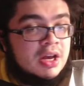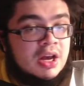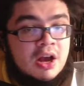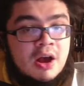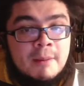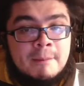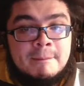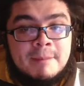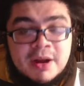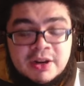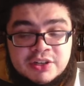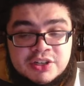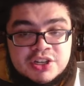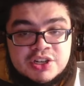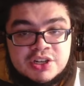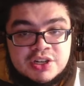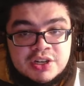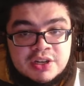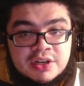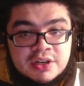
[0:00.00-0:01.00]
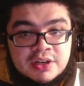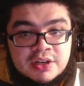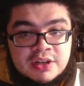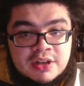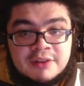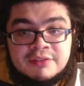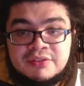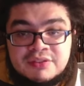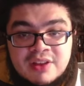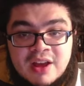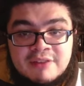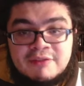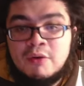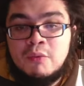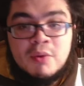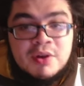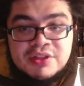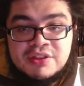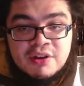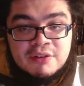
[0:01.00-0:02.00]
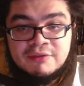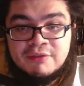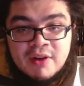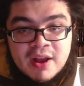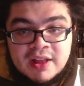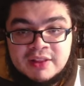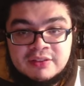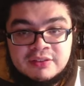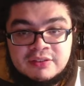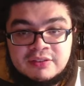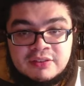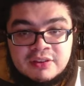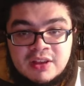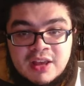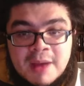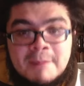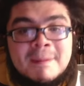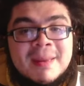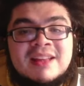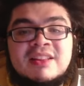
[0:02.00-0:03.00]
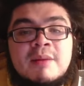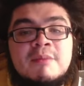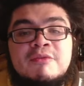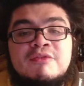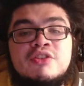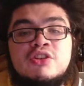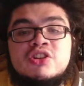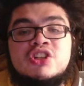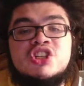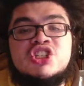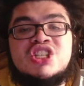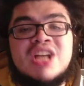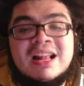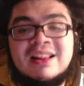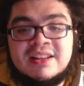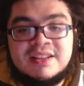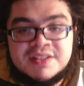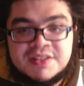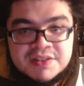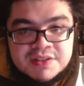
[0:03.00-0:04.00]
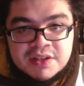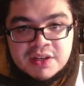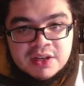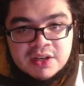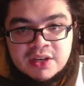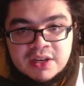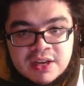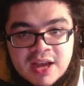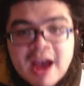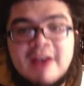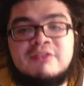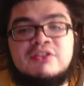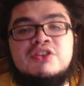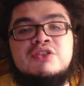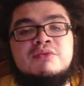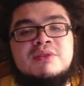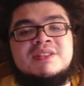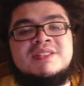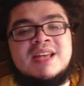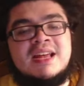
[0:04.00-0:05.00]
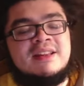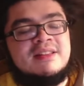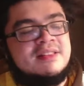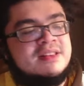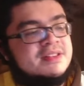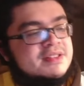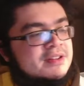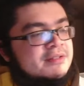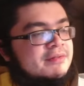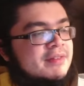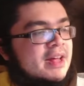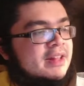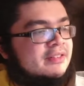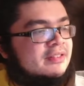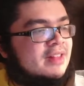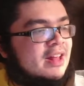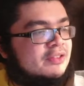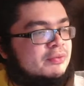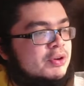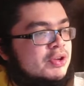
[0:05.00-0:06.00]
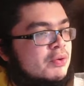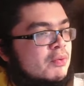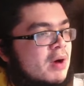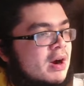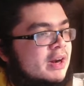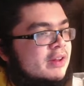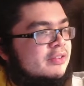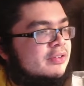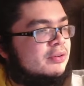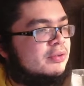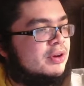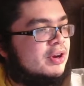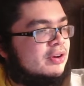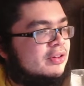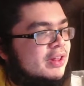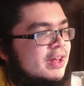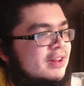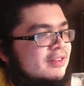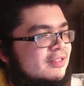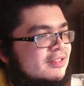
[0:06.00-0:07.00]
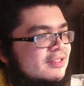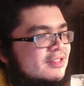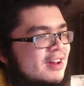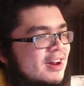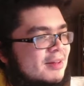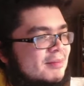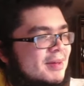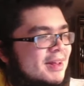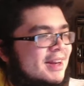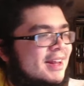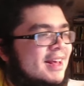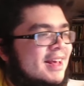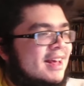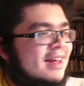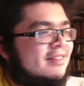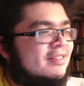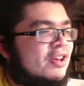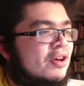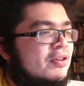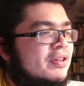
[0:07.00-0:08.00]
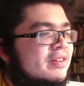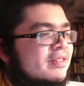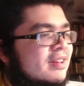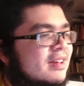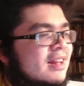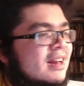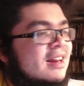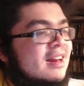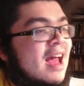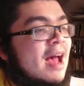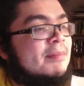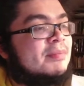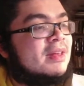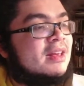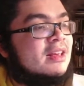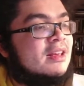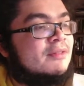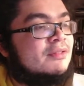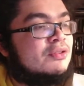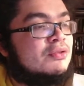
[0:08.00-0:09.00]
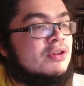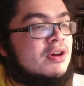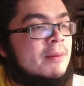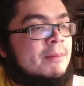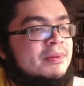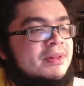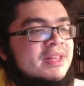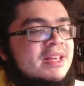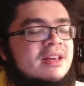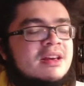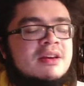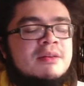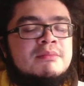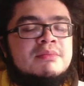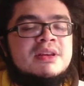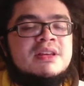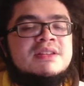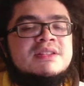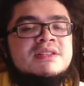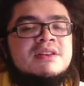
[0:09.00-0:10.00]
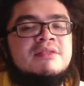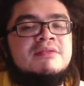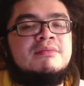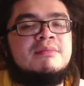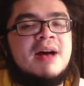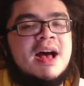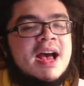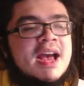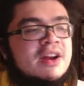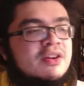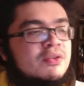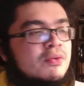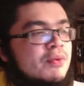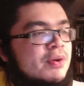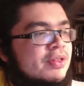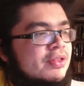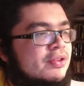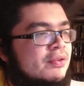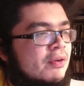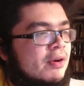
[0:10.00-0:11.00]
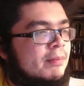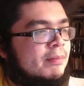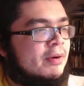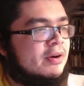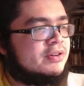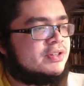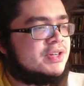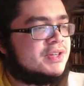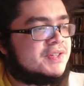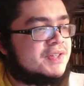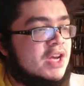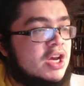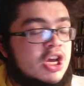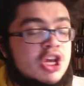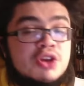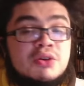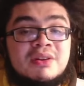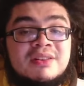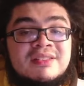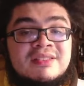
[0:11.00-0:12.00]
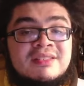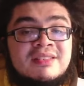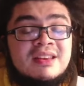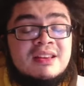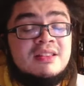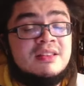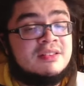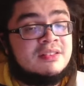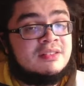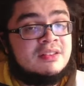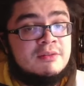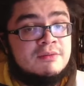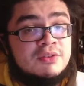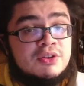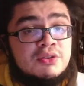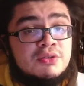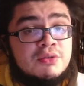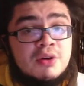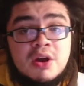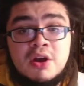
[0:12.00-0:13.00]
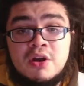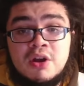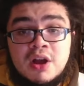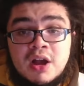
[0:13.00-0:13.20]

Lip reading: a bunch of stuff with your friends and make them feel jealous after you attend these events. That's what you want to do here, ladies and gentlemen. It's the only ticketing app that gives you complete peace of mind with your purchase. You can see the seat view